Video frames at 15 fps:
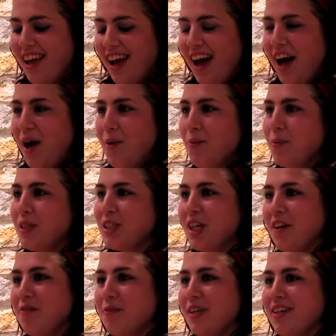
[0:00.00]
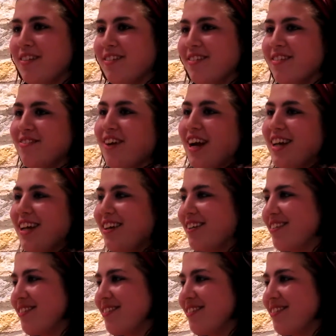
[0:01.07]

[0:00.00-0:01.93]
um, which I've been writing